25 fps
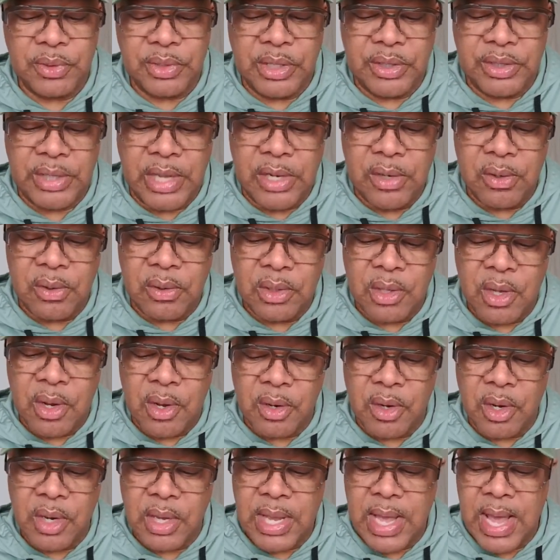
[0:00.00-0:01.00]
they no longer
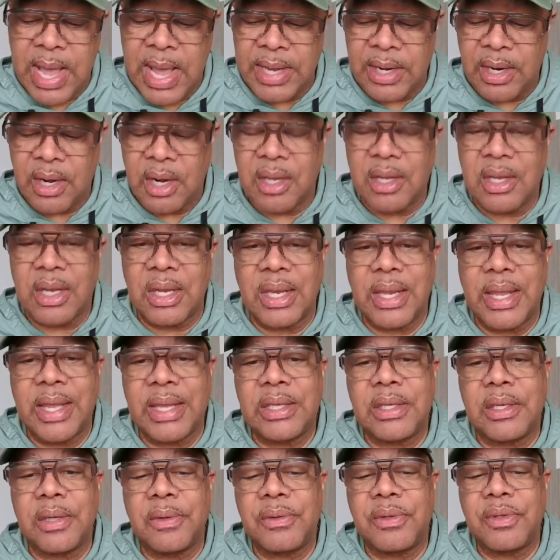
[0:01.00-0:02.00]
guide our
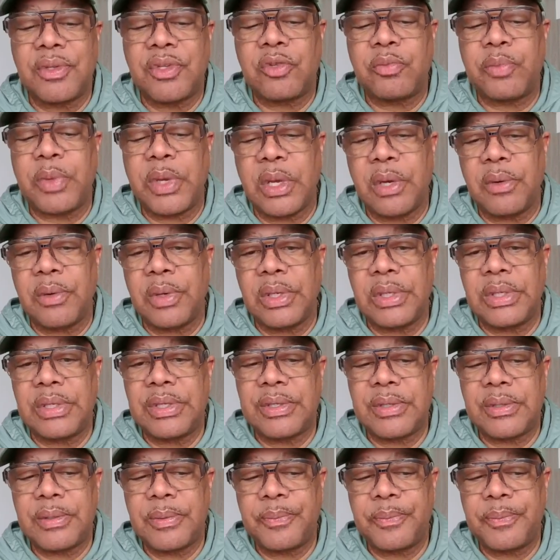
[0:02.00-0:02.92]
collective spirits?